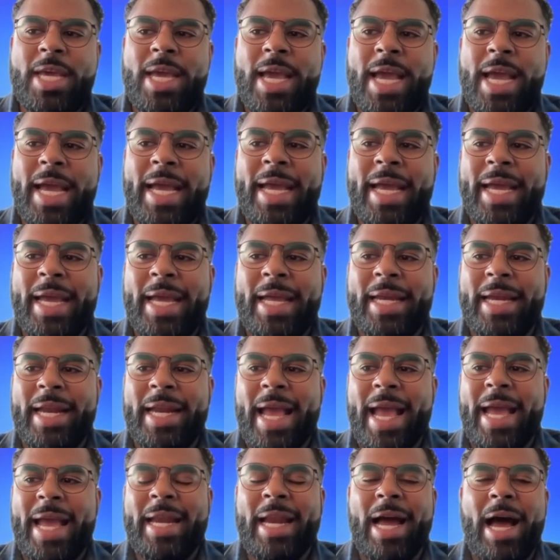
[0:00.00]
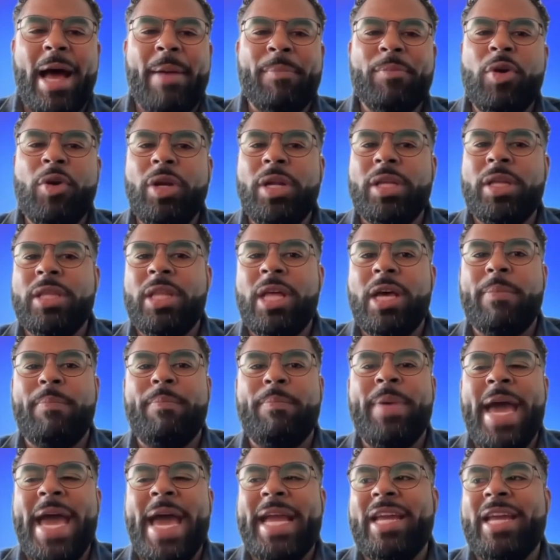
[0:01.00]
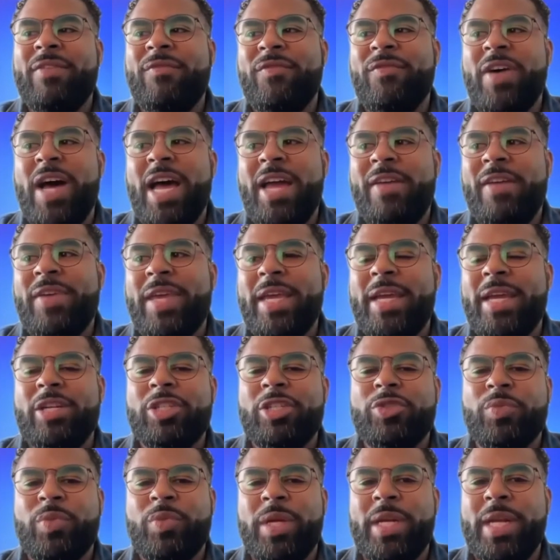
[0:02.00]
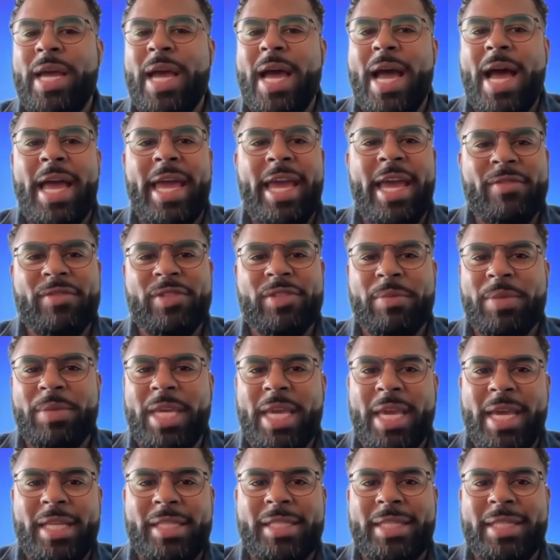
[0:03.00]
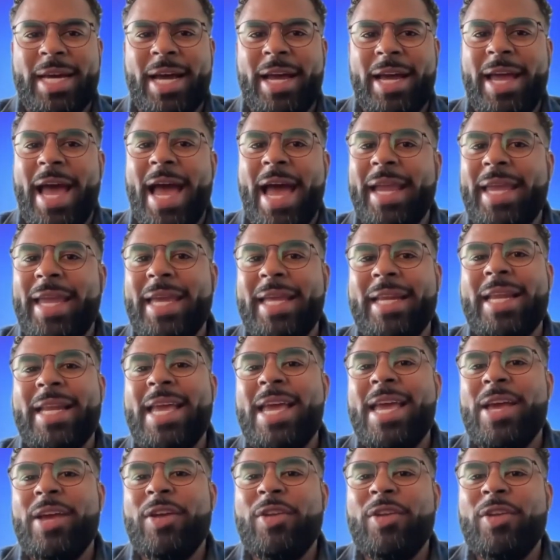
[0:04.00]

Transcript: And I'm going to look back in 5 years when I have some kids, and I can,